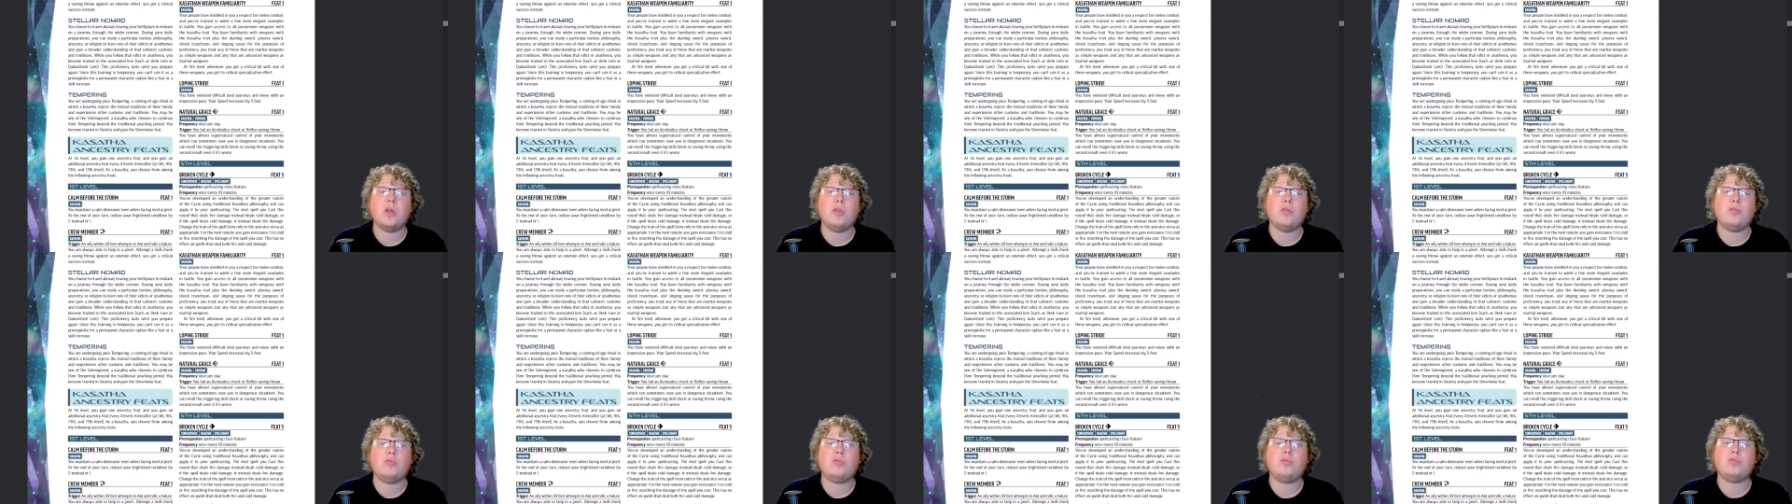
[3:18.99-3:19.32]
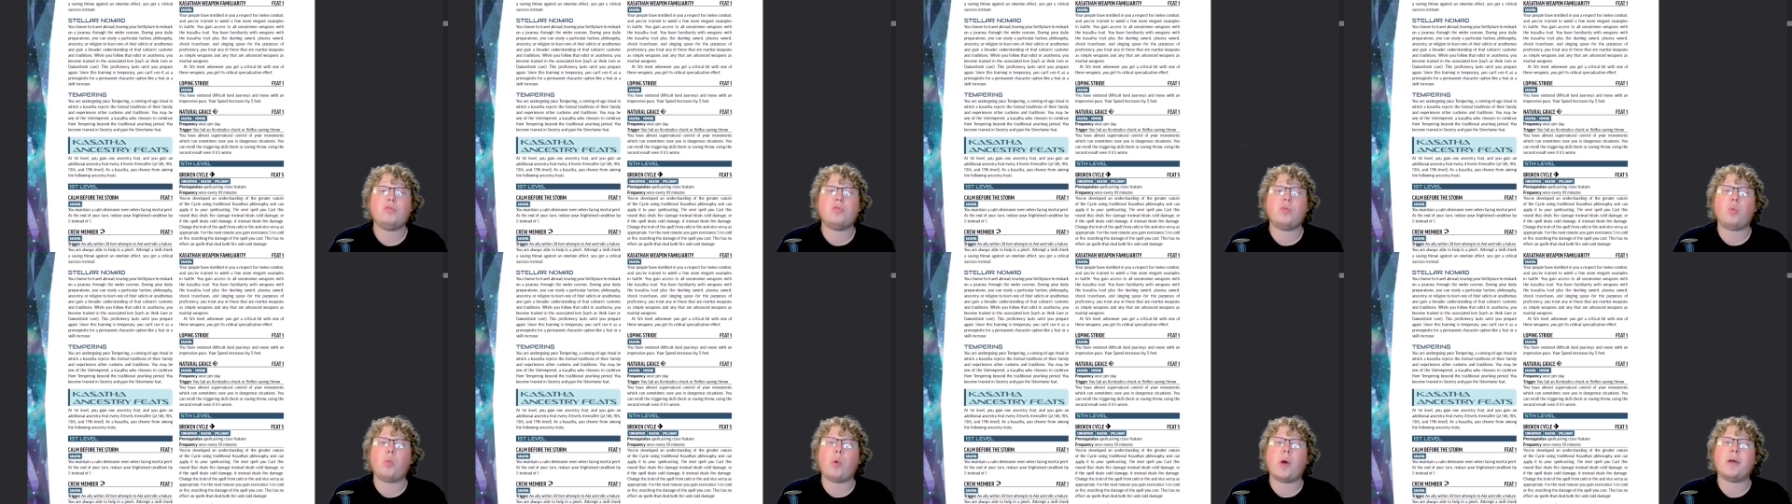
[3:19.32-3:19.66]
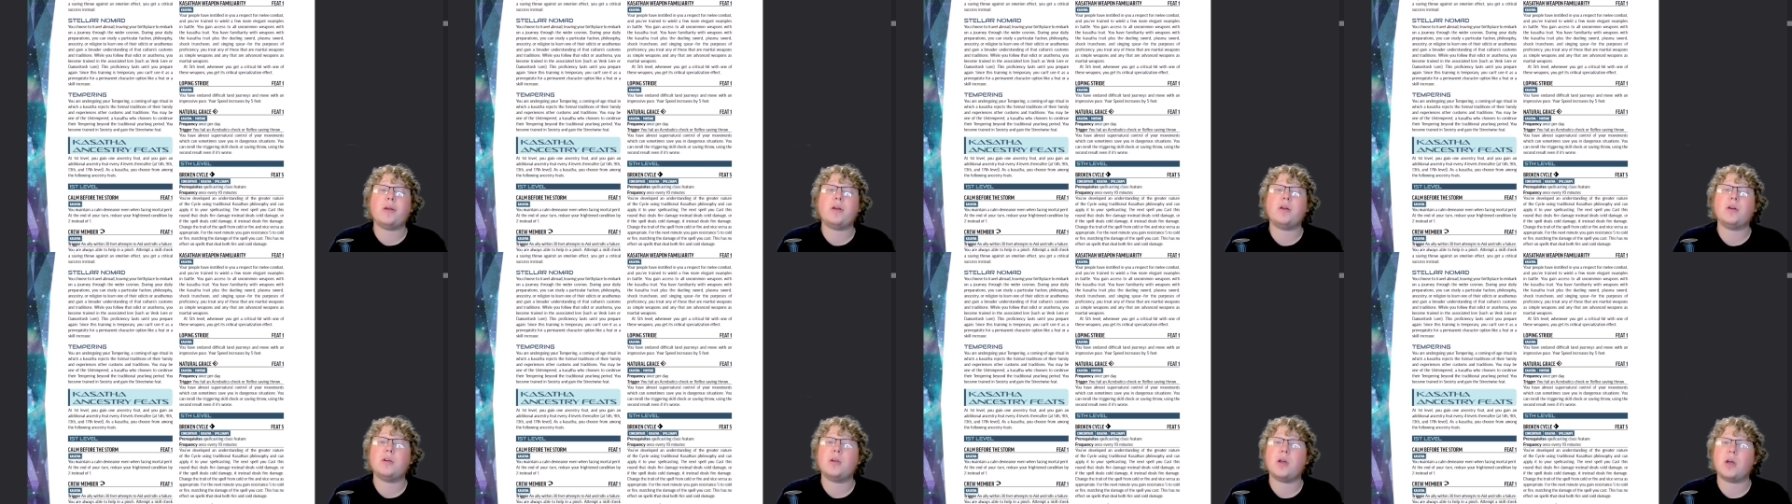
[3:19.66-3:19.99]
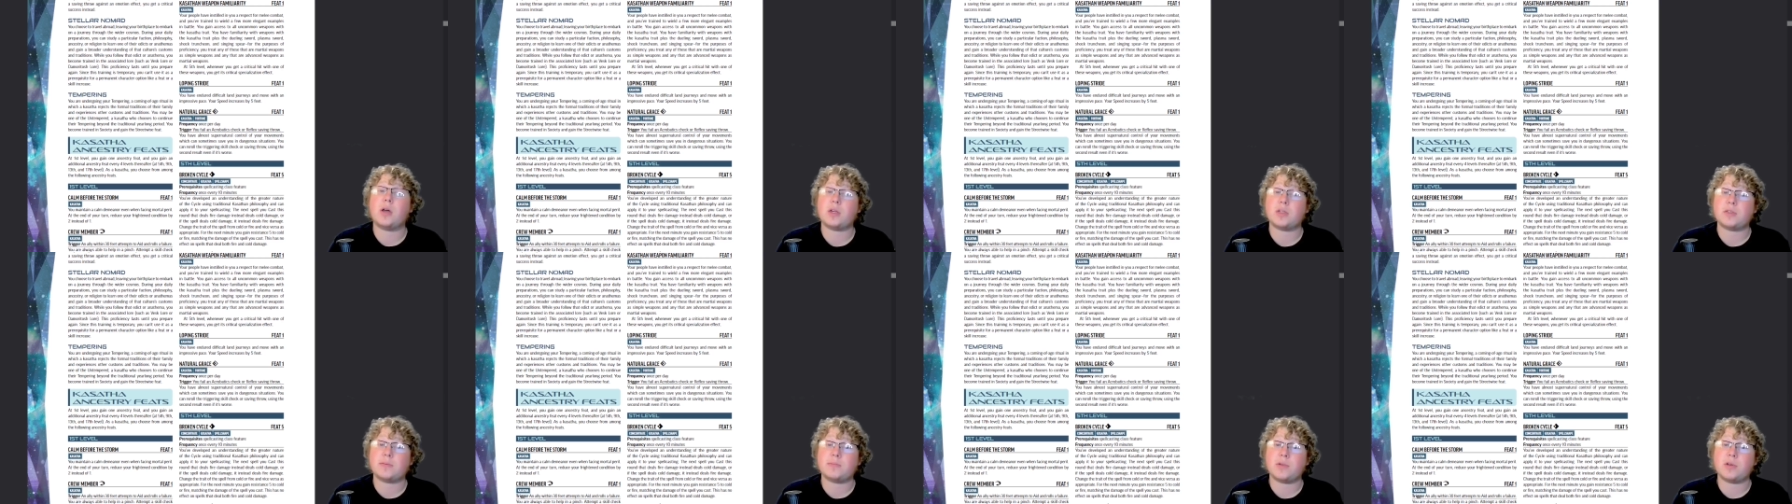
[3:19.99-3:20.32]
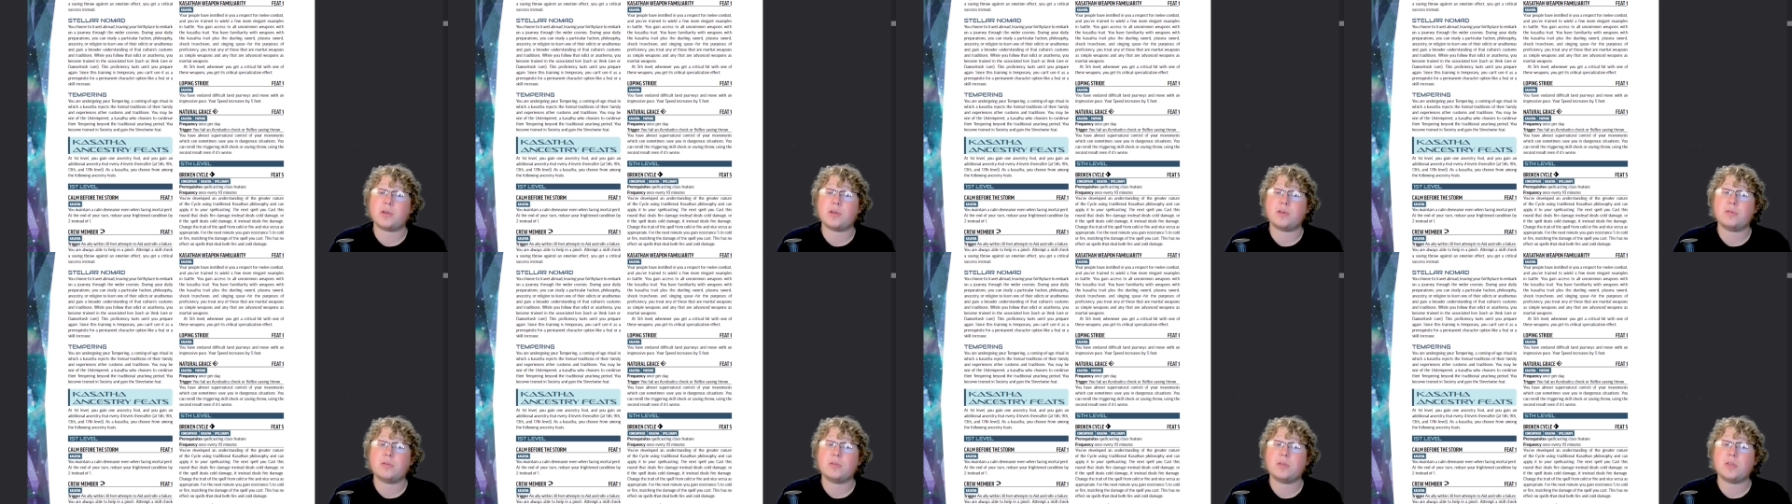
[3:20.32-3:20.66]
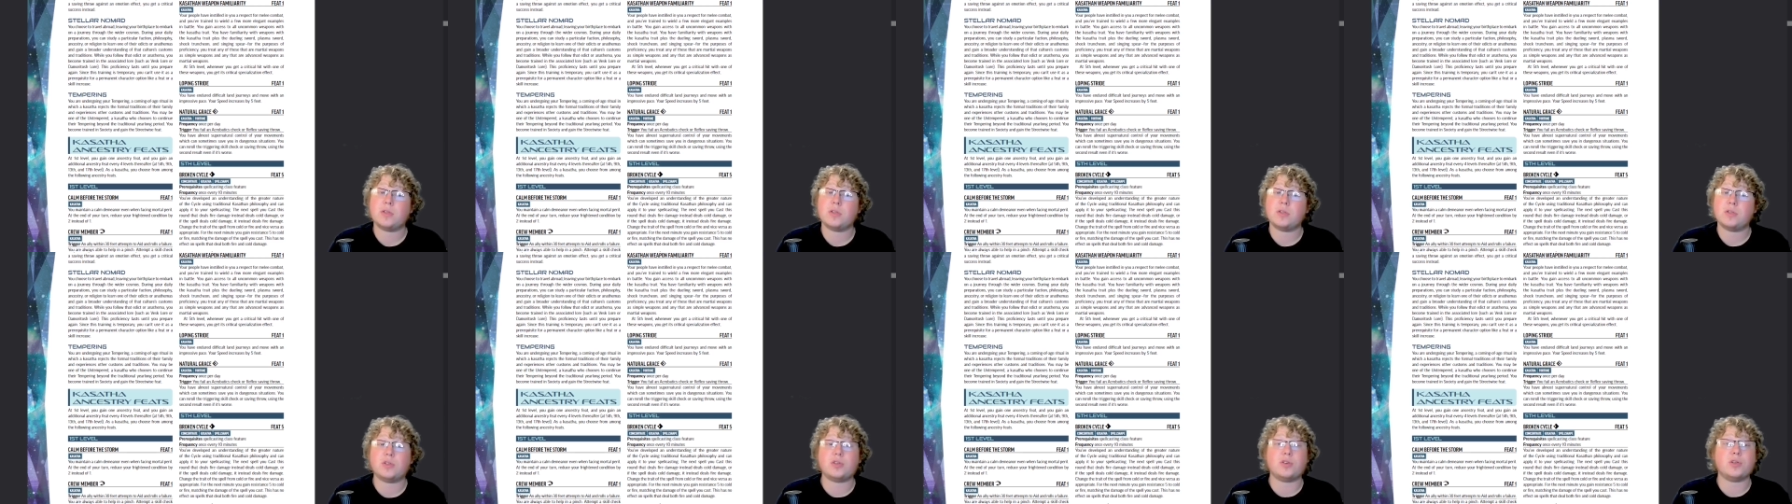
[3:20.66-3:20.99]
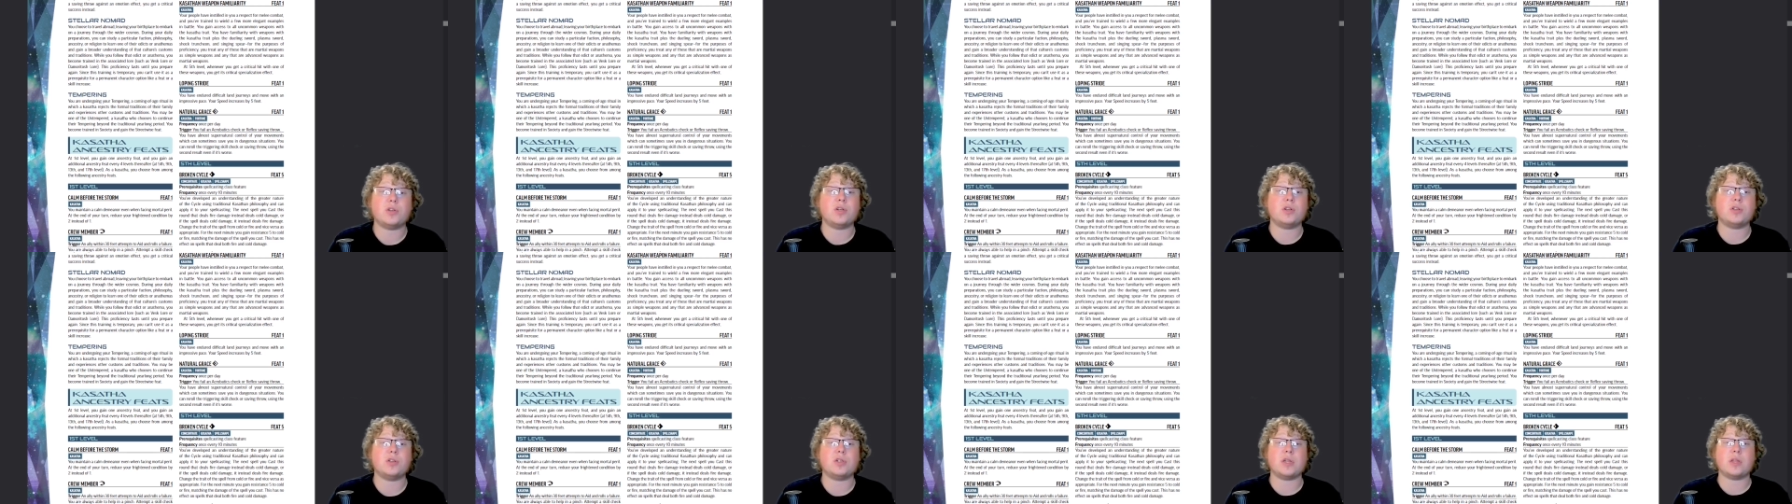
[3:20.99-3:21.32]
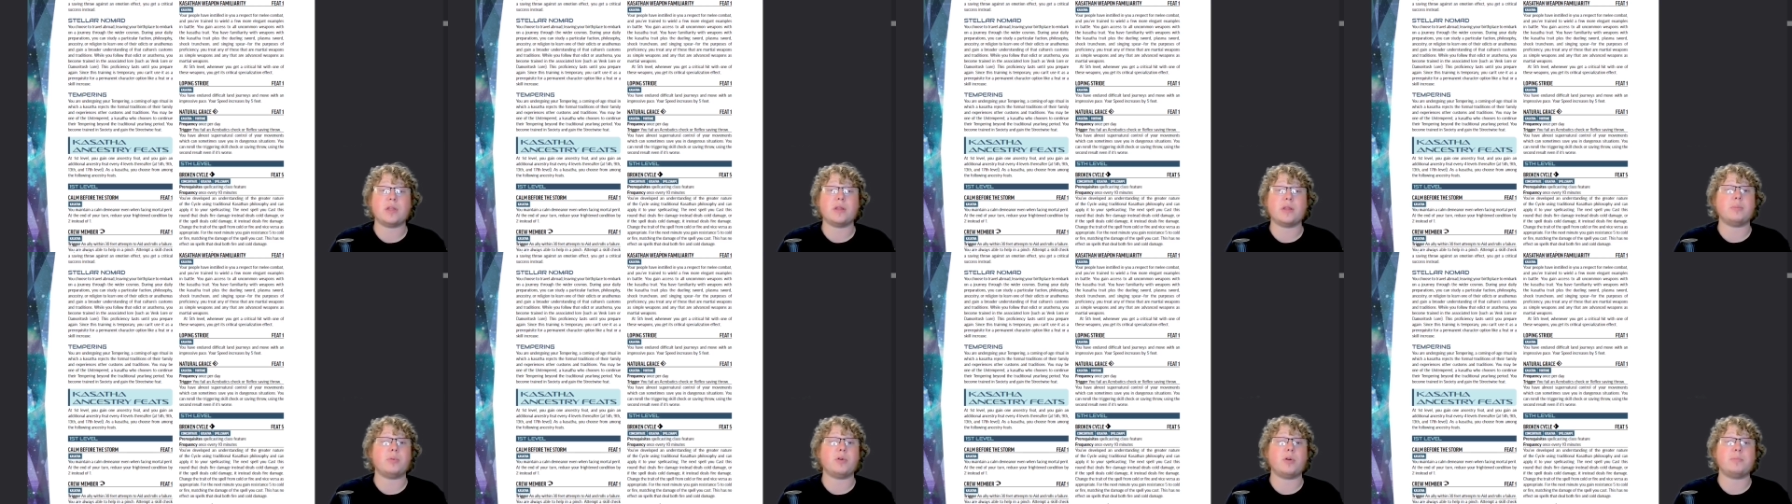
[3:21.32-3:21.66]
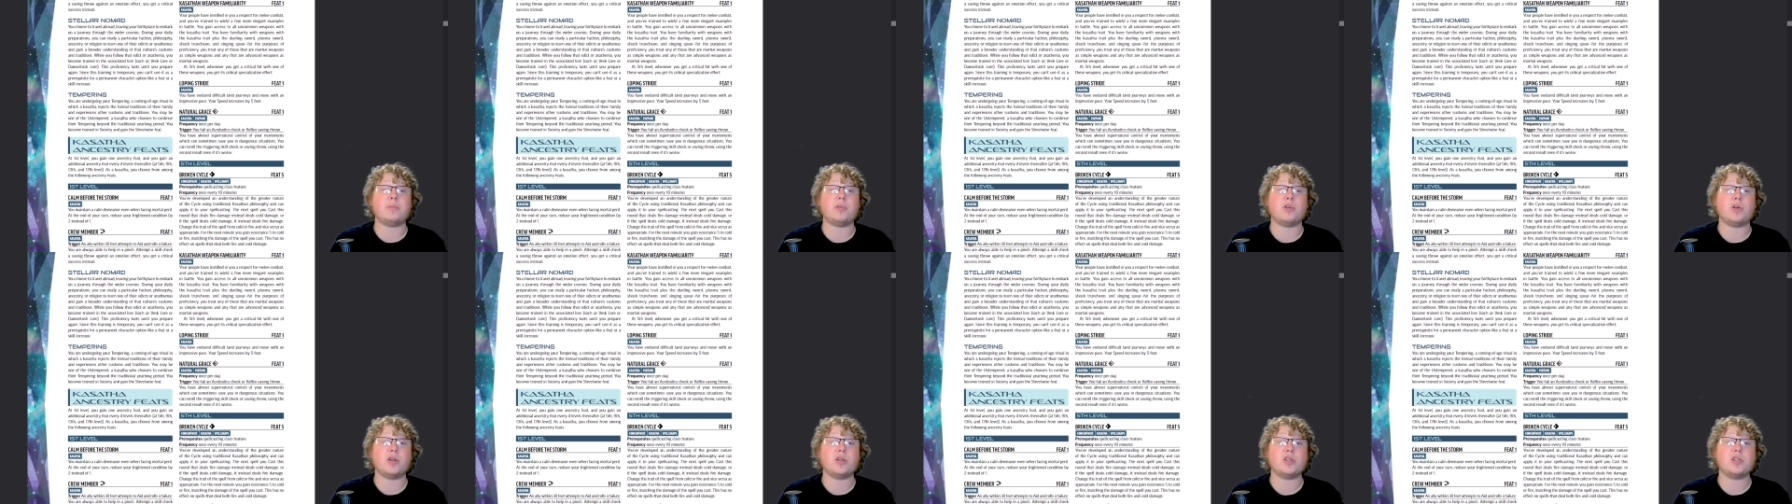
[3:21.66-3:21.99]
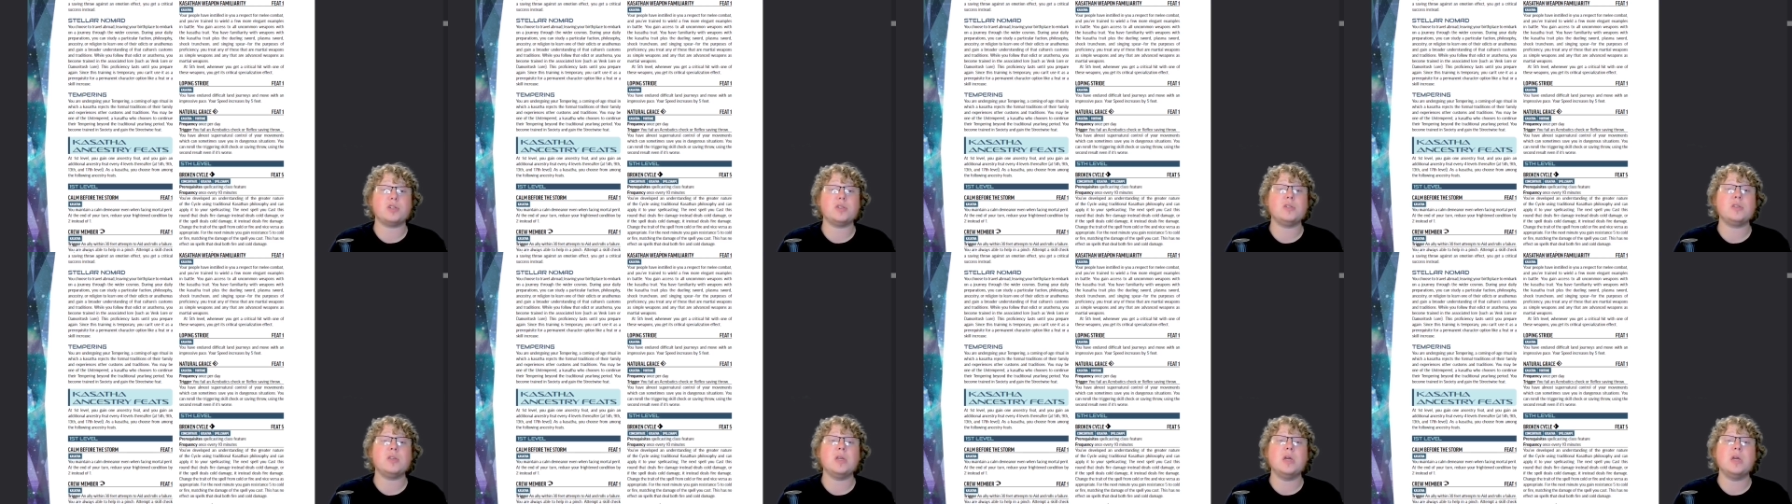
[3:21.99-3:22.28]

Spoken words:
through the wider cosmos. During your daily preparations,